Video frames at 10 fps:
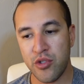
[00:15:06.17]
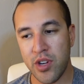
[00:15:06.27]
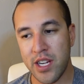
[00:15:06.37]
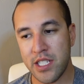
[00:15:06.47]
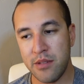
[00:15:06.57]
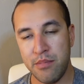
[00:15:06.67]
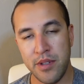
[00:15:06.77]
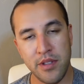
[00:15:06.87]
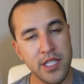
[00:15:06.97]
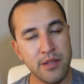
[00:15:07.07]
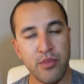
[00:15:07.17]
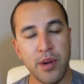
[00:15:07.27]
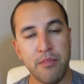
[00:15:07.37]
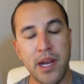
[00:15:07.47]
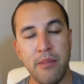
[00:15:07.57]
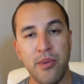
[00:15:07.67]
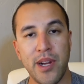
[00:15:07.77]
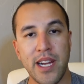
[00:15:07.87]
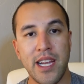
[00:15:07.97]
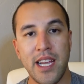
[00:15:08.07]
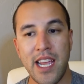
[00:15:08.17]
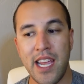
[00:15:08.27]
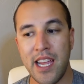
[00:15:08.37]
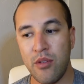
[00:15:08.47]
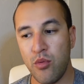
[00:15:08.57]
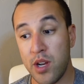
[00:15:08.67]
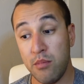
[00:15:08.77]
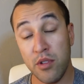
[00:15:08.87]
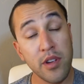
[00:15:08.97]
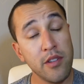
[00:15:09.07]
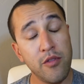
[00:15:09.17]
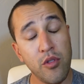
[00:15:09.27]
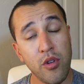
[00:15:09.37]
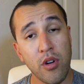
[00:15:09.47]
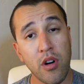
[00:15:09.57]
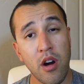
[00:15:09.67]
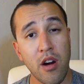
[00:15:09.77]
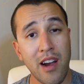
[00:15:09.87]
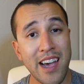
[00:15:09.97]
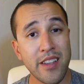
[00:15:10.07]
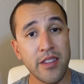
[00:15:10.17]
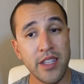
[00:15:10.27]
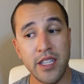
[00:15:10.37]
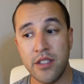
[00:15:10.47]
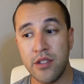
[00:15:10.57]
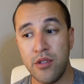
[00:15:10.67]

trying to build this brick by brick, and what I'm looking for are athletes